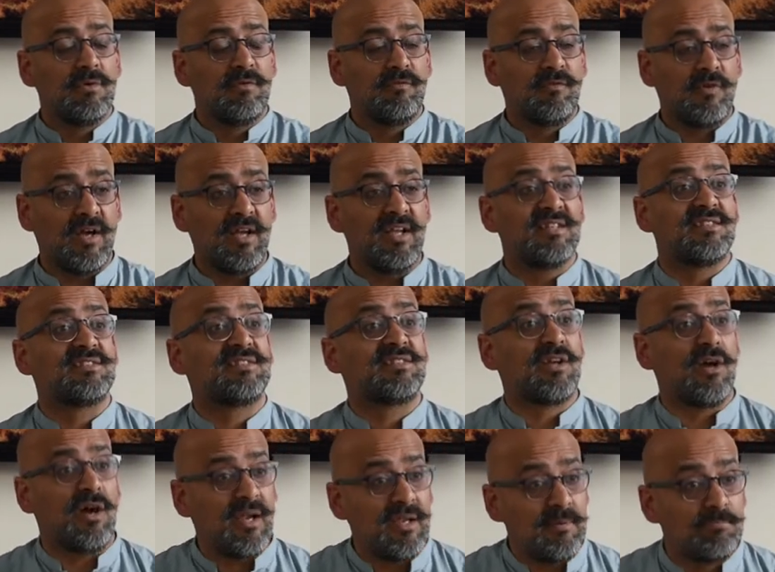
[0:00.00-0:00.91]
via
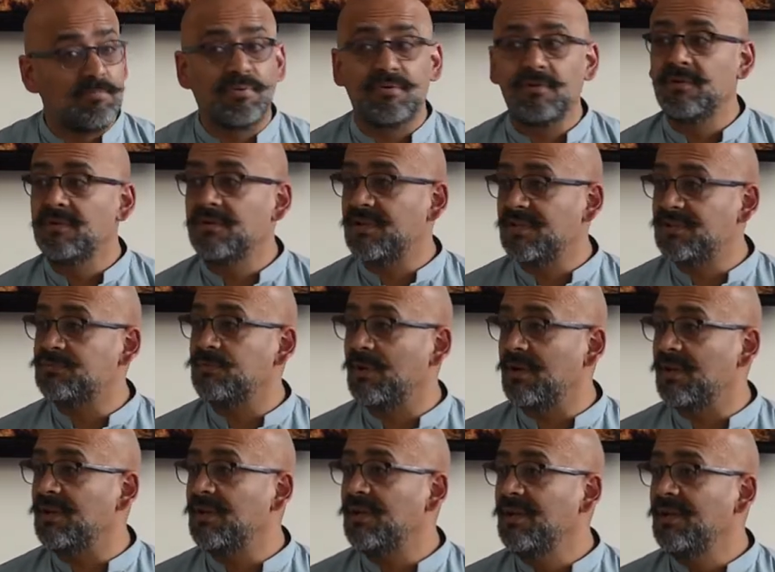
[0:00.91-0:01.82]
Skype as
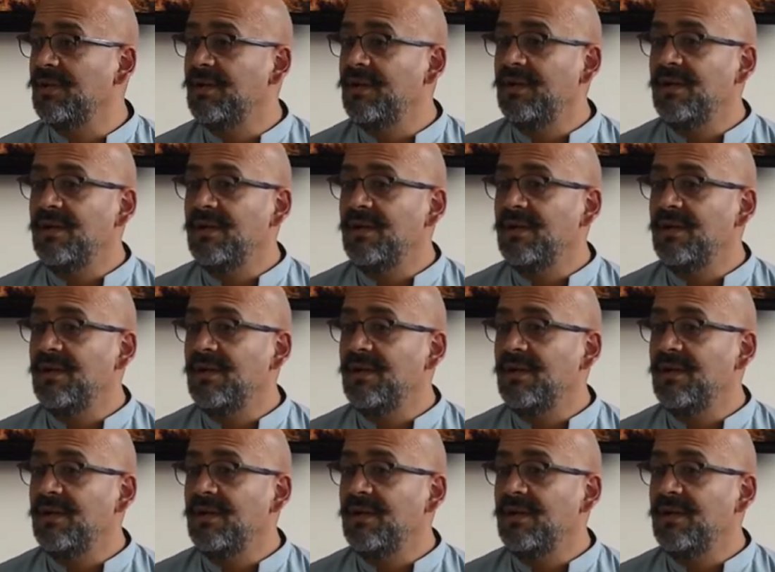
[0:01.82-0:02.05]
well,